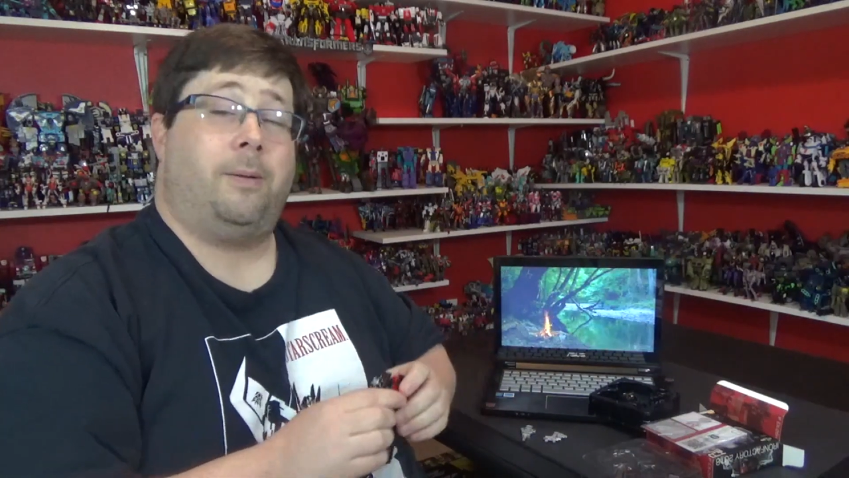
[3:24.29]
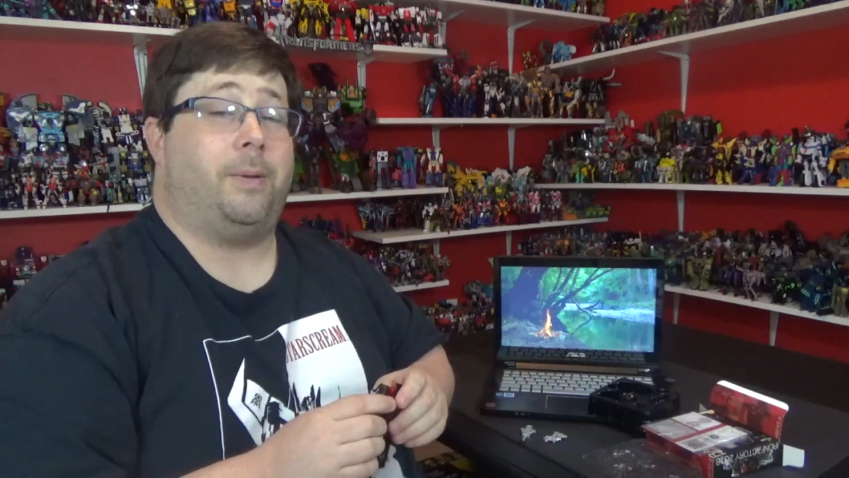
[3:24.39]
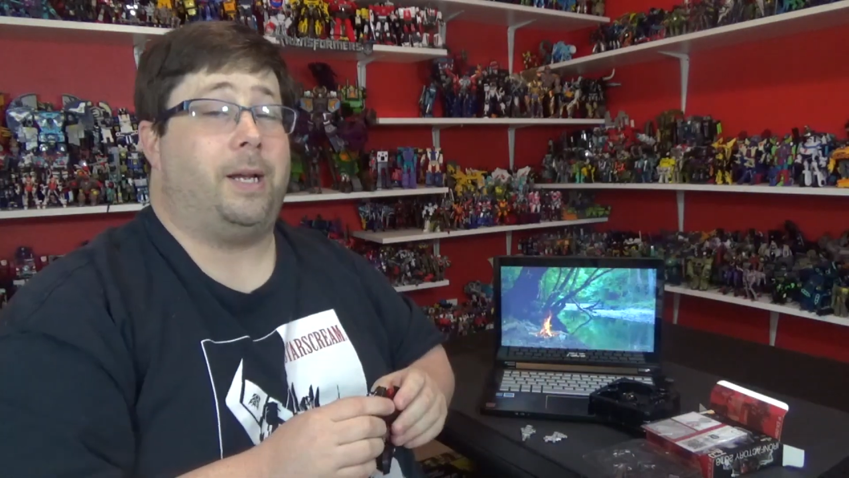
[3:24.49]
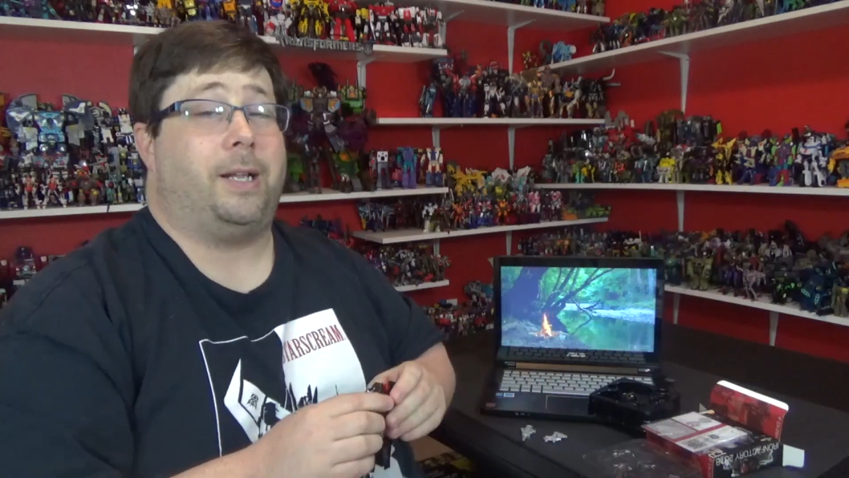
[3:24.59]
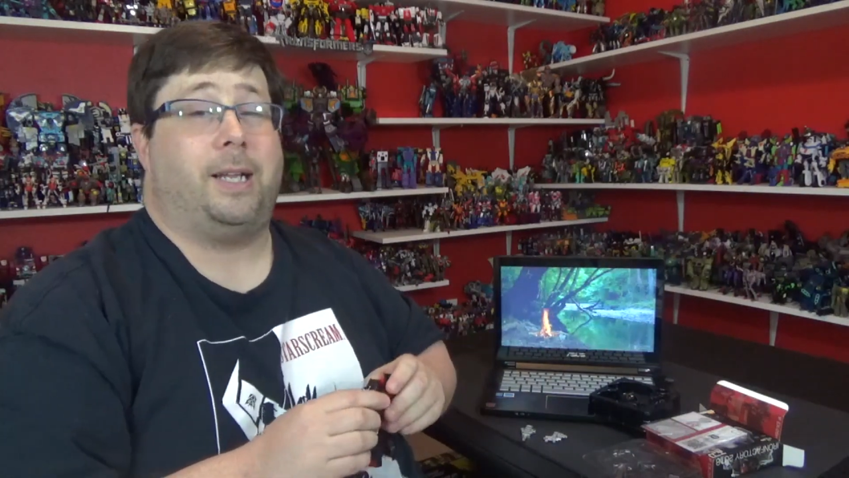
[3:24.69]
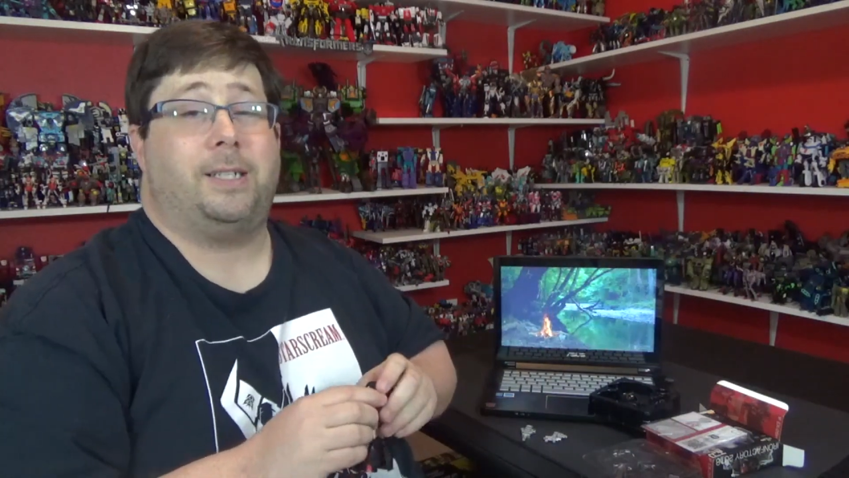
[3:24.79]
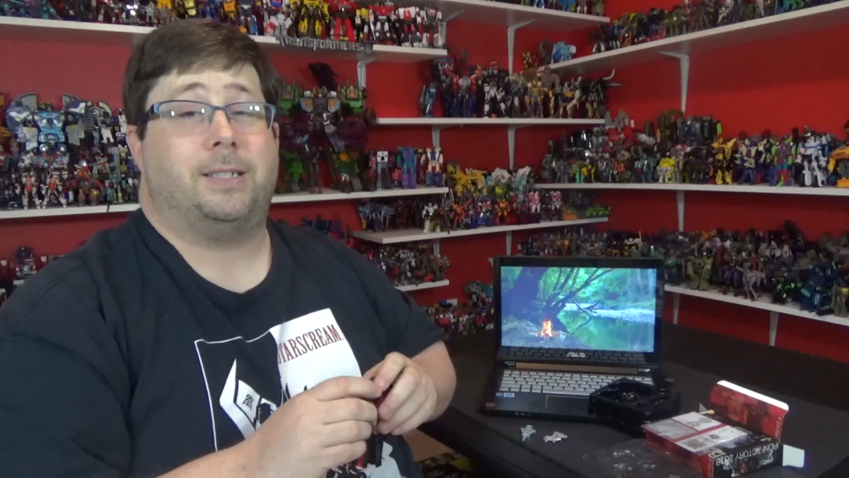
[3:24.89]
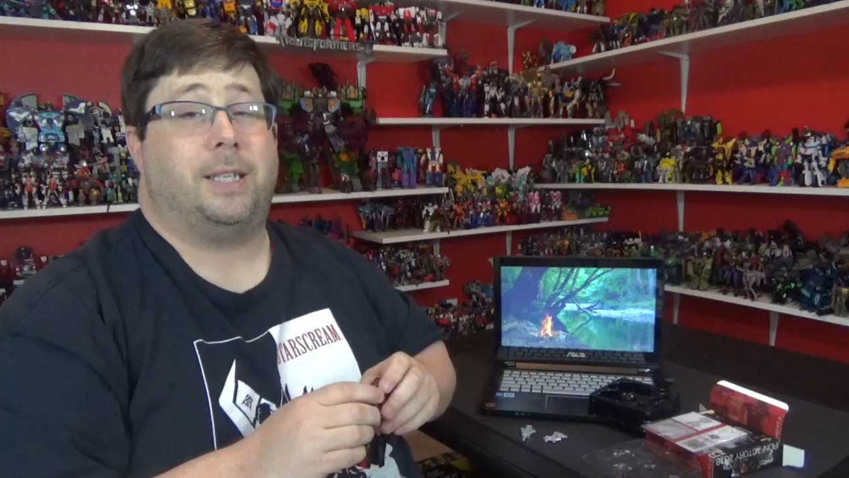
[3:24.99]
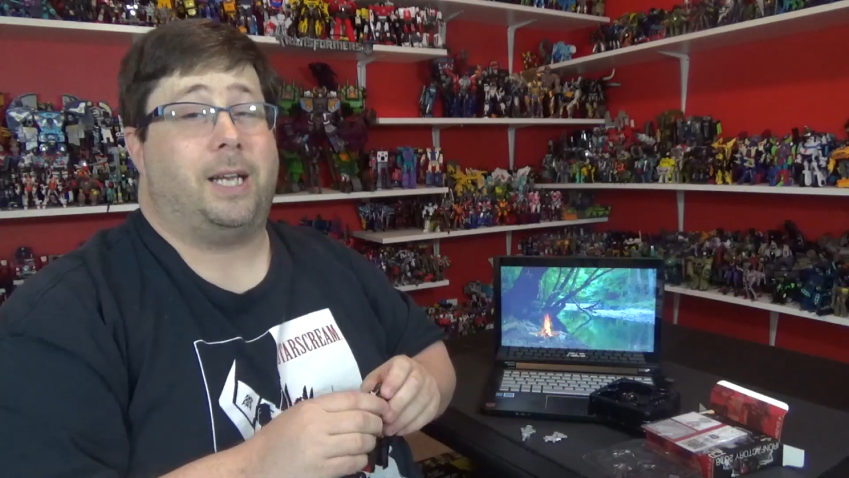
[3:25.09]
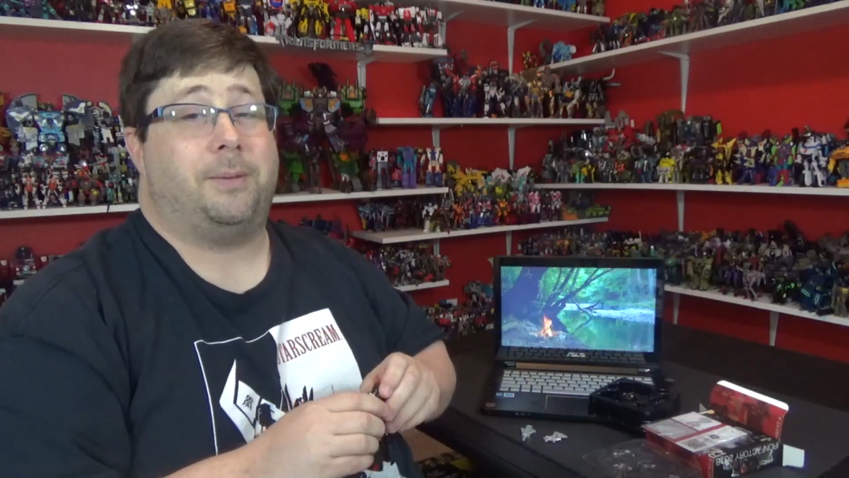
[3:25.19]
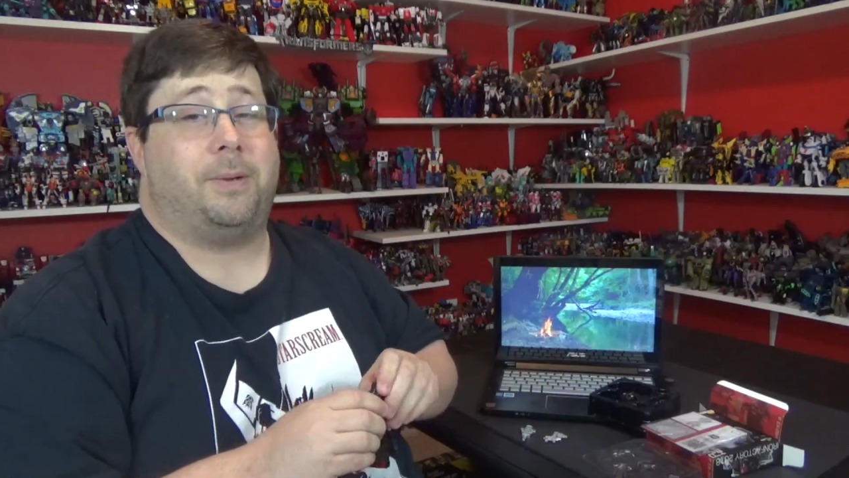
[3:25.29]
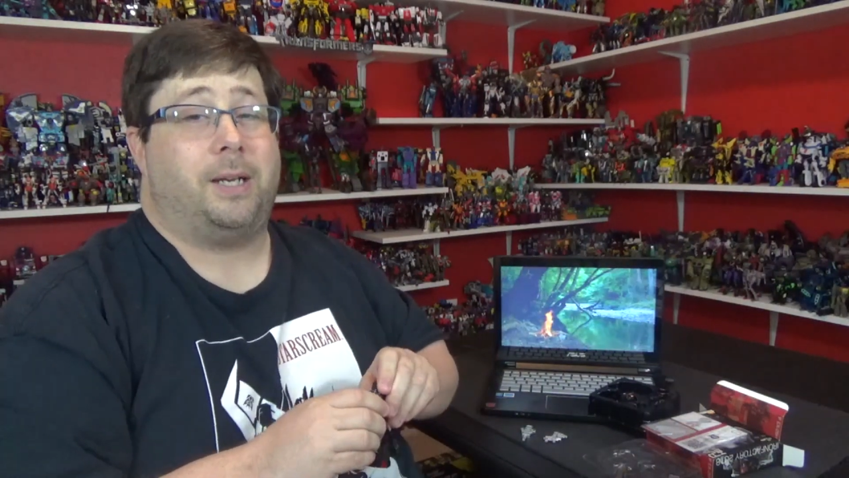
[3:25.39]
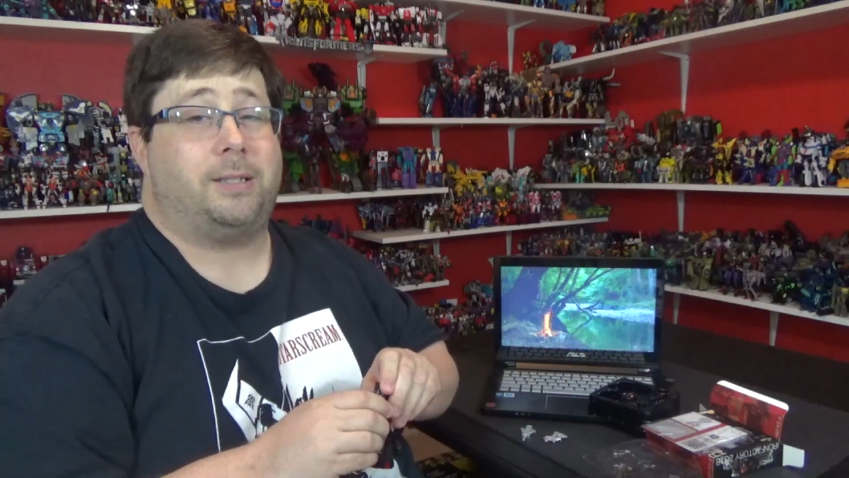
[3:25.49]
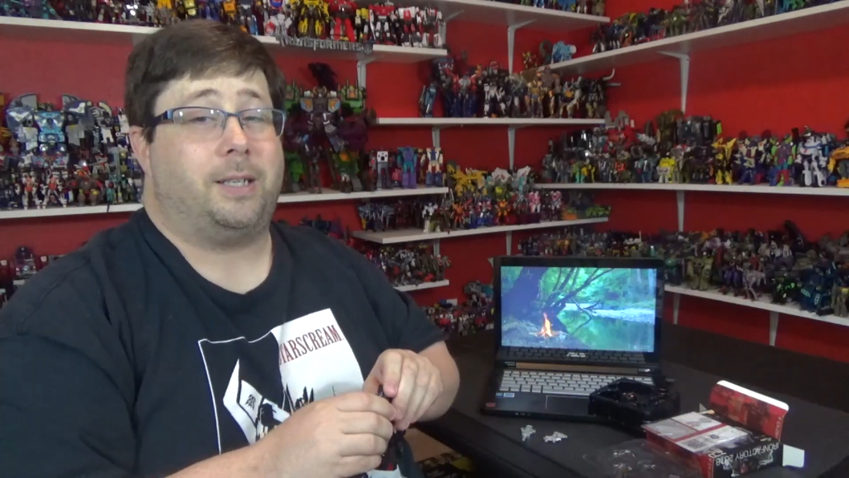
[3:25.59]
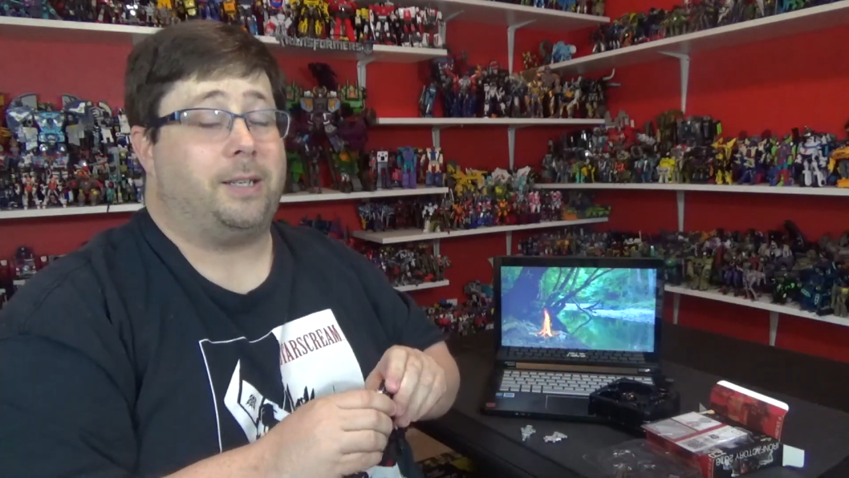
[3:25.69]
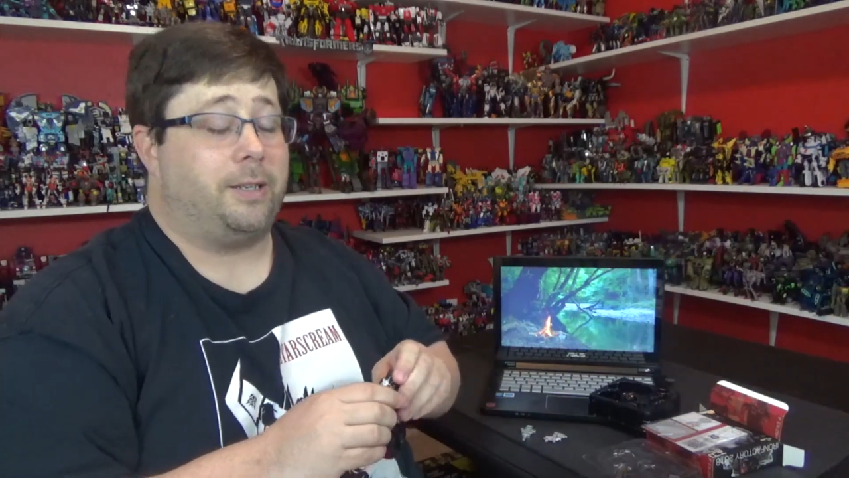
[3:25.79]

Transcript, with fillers: Man, the Legends game, man, it's getting